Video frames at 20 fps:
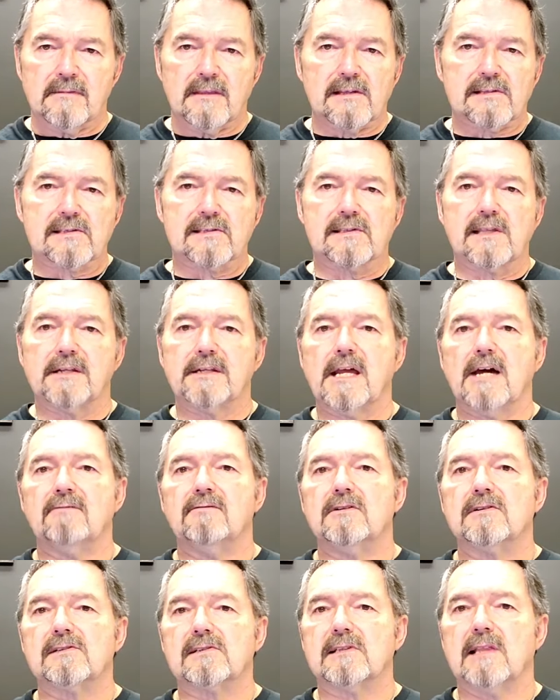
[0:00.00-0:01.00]
This is the
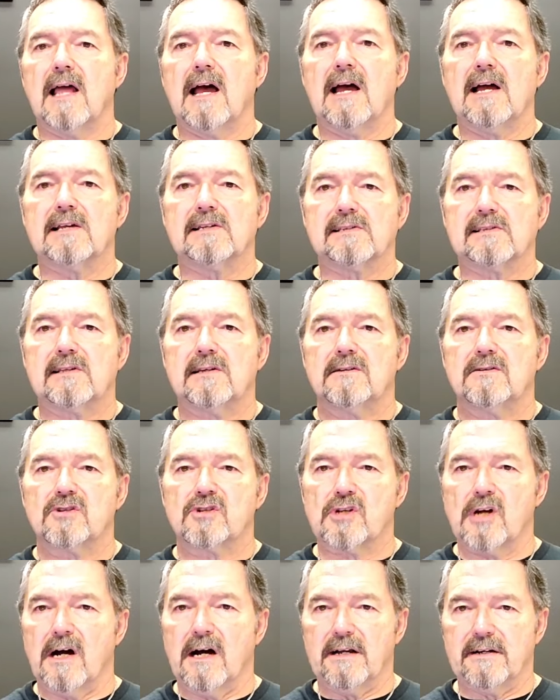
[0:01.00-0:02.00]
devil's last
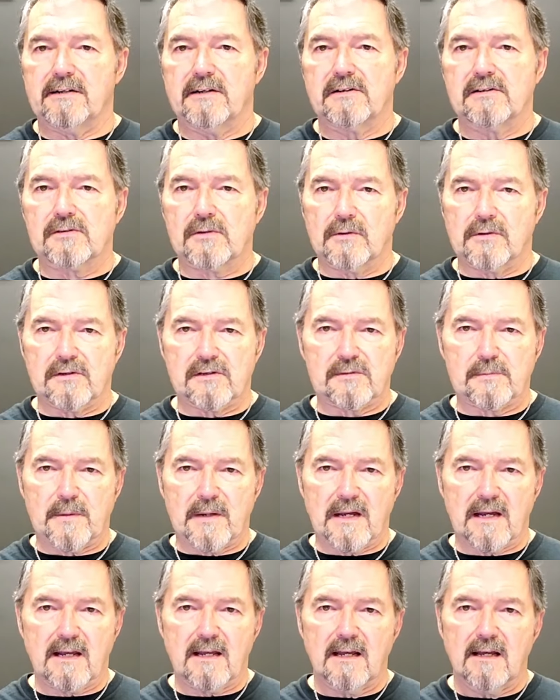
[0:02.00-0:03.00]
shot, so to
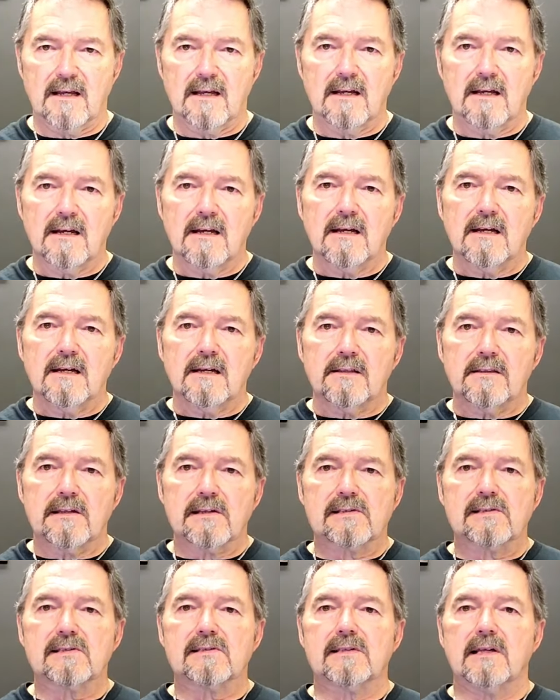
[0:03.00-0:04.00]
speak.
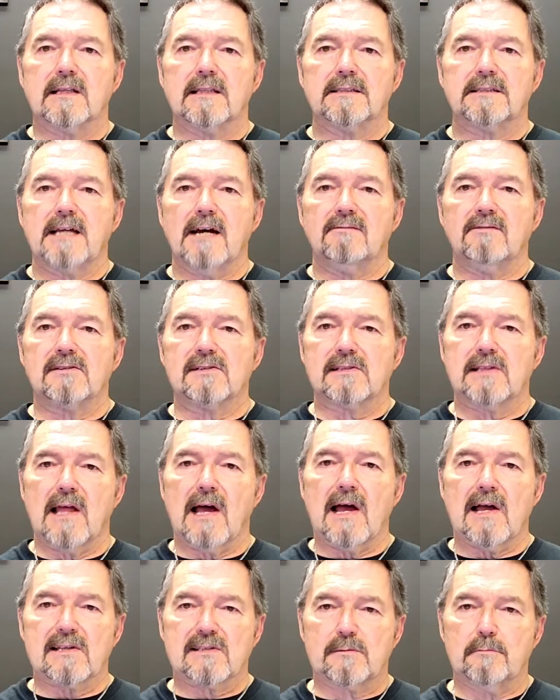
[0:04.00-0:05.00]
This is the devil's
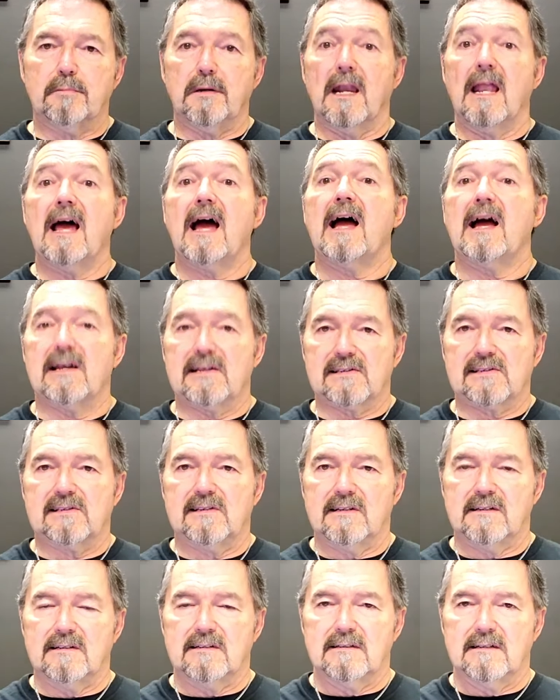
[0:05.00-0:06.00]
last
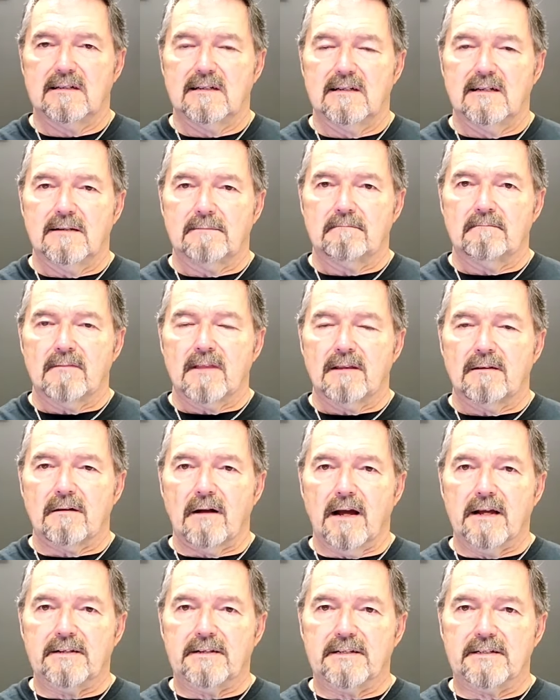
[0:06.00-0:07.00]
blast,
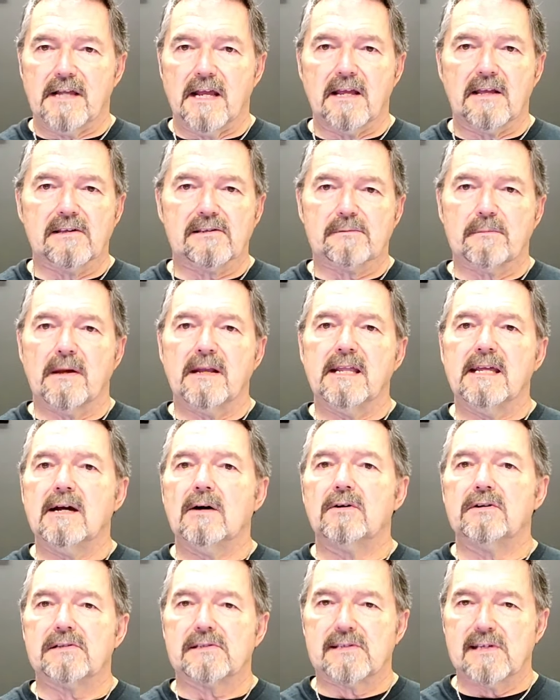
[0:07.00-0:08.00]
right? To take as many
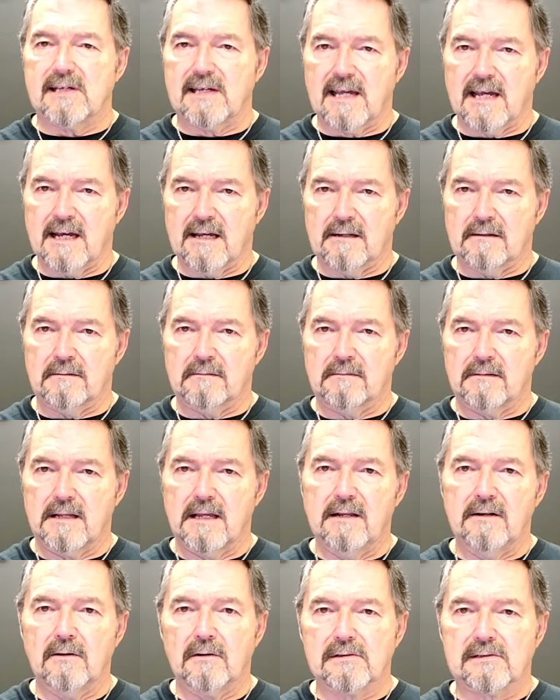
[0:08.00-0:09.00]
out as he can.
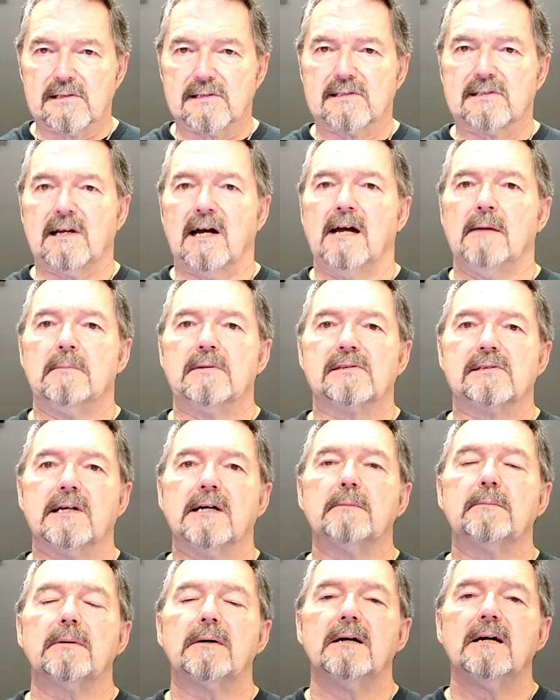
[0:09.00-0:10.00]
He knows his time is
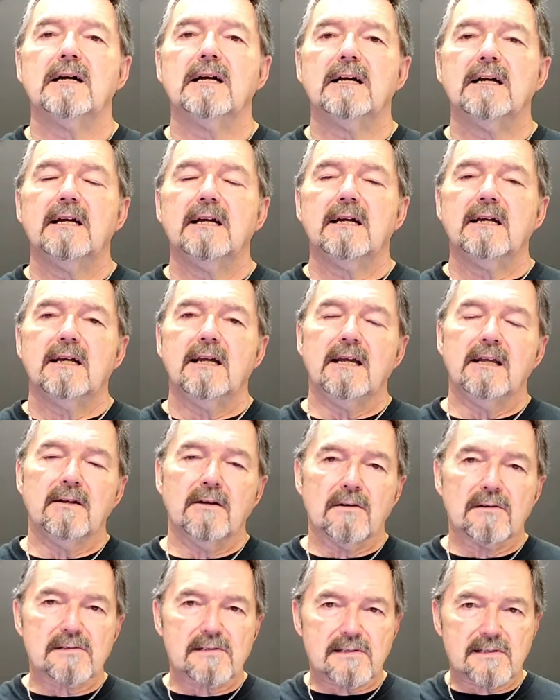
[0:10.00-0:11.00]
up. He
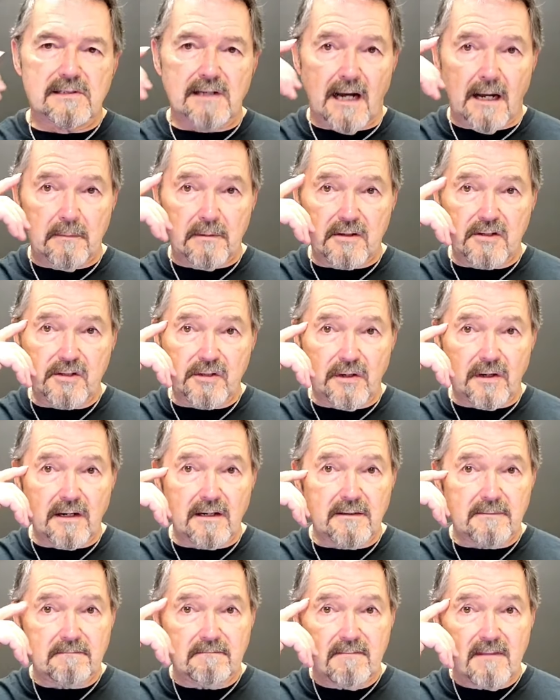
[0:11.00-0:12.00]
knows his time is
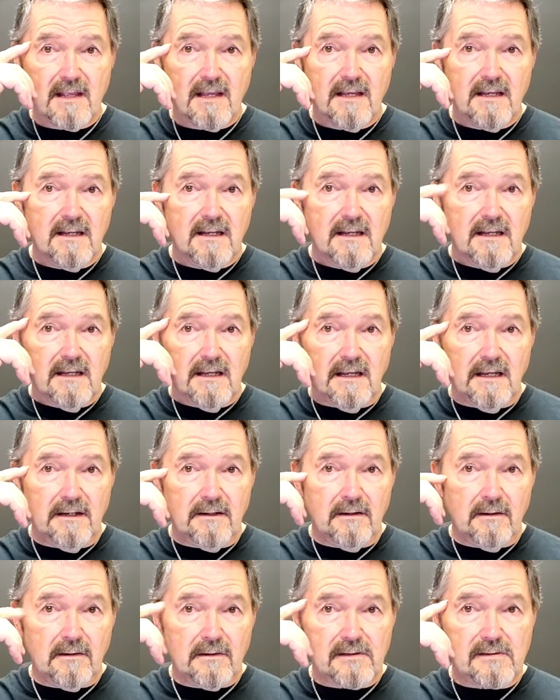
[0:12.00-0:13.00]
short. He
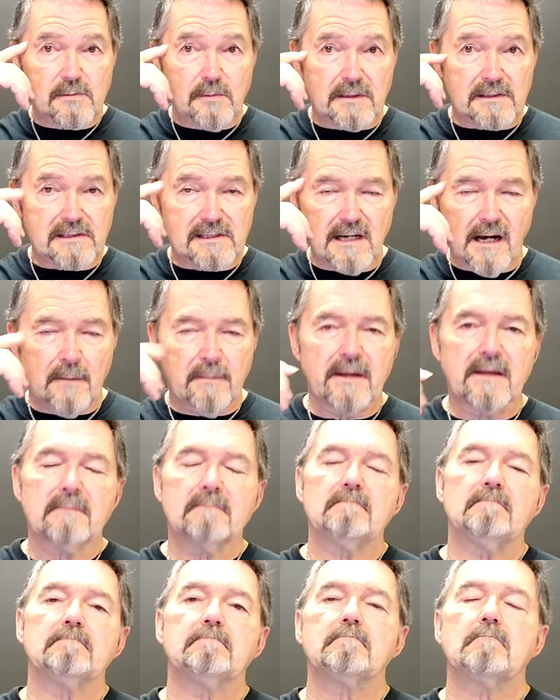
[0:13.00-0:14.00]
knows what's
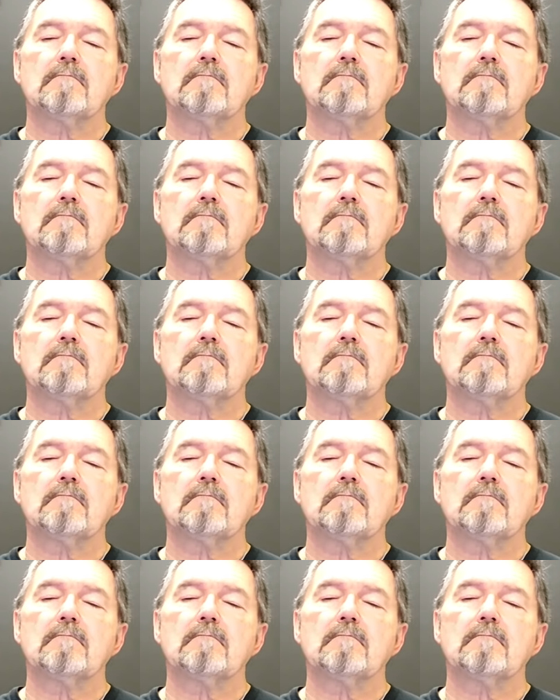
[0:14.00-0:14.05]
coming.